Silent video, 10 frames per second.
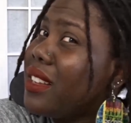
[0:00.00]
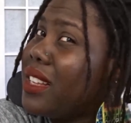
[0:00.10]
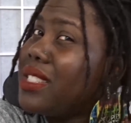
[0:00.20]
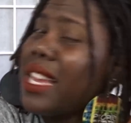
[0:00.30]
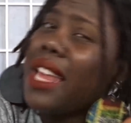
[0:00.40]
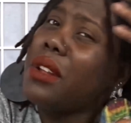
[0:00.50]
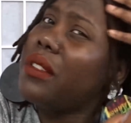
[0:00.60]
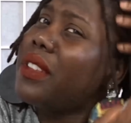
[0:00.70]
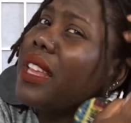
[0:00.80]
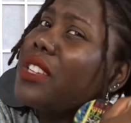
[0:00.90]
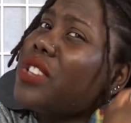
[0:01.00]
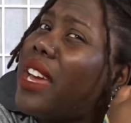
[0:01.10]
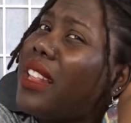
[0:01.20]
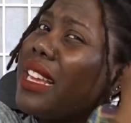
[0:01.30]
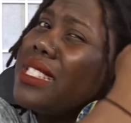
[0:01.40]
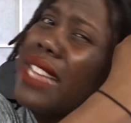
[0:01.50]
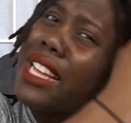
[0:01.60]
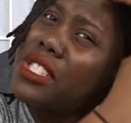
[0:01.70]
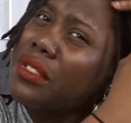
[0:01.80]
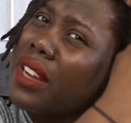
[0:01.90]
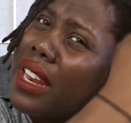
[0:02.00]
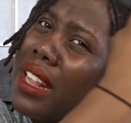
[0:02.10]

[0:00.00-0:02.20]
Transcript: And see, I don't even like try to like saturate